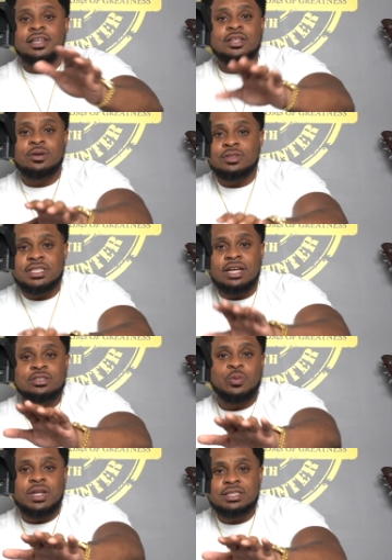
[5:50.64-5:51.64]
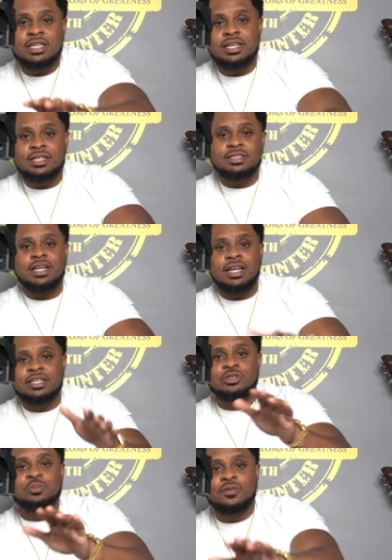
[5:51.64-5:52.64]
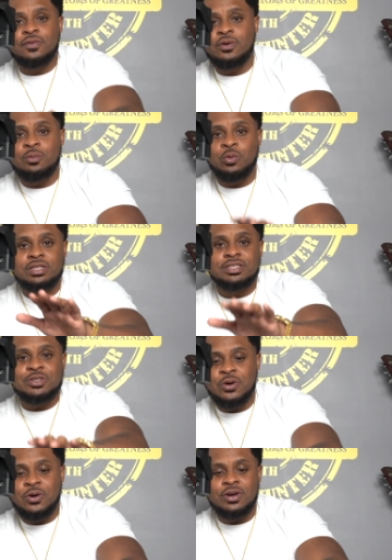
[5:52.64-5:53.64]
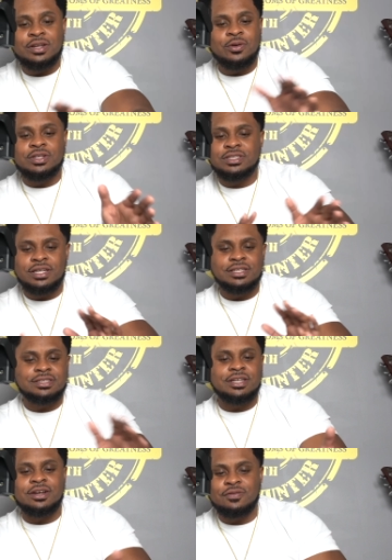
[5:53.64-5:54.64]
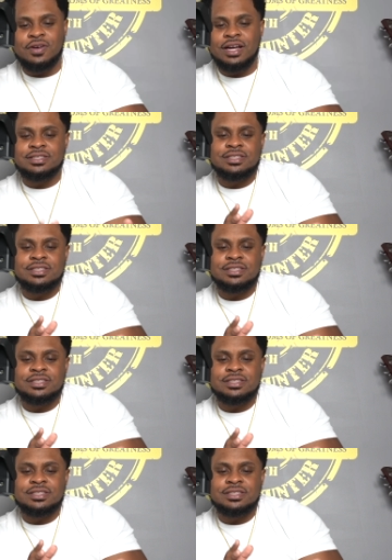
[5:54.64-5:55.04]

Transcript: you know, sell 20 tickets. I'll let you perform one song and all this other stuff, right?